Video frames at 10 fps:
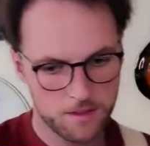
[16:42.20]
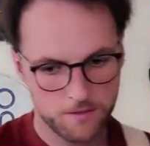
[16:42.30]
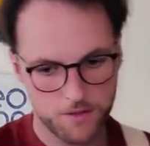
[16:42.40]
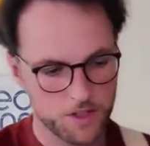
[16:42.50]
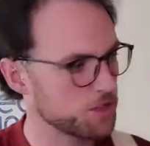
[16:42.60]

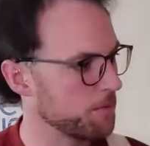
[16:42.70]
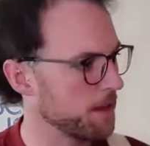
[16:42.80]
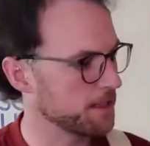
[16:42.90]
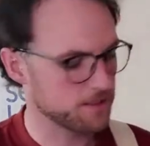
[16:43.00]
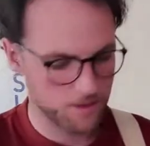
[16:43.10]
1st of May
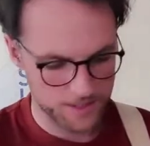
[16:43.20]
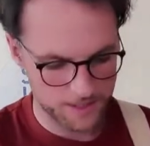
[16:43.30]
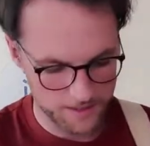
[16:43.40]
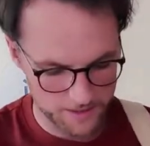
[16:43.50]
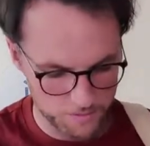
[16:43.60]
is quite
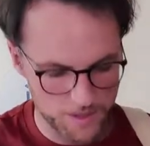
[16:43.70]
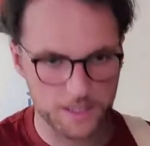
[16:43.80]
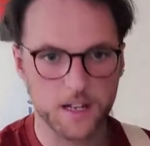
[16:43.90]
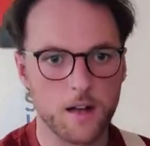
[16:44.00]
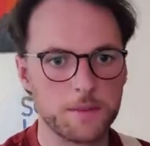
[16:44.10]
a
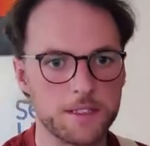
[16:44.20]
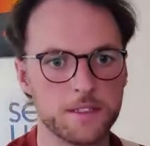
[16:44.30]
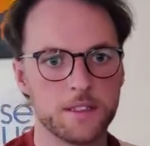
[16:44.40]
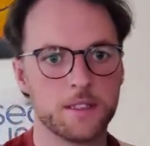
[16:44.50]
common